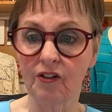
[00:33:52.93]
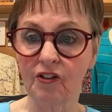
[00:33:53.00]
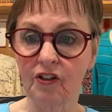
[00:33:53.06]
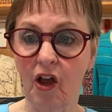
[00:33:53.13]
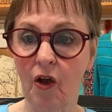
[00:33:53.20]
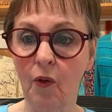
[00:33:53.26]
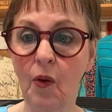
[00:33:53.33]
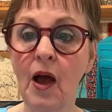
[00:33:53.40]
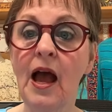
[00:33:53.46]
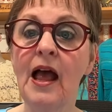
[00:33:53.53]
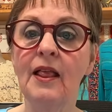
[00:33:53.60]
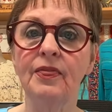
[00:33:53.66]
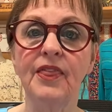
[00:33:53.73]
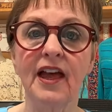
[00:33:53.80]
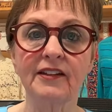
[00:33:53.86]
So
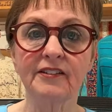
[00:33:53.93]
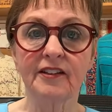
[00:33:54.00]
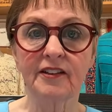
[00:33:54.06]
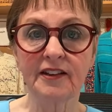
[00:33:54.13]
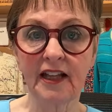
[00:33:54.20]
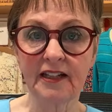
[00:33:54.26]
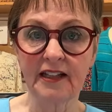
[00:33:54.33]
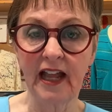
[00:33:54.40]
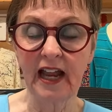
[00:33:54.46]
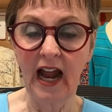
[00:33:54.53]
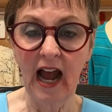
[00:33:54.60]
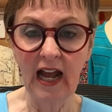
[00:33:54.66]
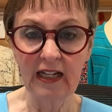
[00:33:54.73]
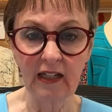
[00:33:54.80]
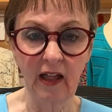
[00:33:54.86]
that's the thing that
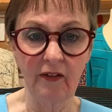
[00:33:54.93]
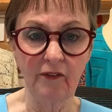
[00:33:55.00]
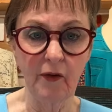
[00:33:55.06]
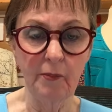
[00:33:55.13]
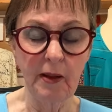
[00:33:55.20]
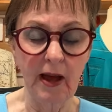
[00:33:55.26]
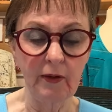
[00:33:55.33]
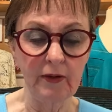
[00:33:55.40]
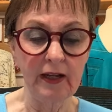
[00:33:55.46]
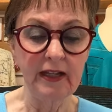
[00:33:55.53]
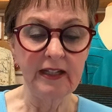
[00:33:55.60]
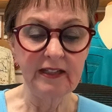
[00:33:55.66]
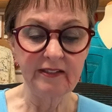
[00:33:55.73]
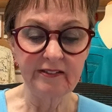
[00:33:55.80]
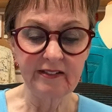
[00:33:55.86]
I love about
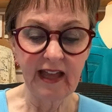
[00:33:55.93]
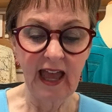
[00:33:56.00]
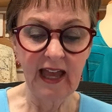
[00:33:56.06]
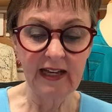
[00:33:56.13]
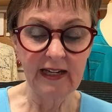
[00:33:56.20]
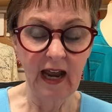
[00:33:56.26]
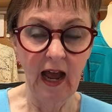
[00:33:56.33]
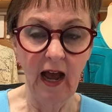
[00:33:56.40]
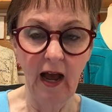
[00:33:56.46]
it, is that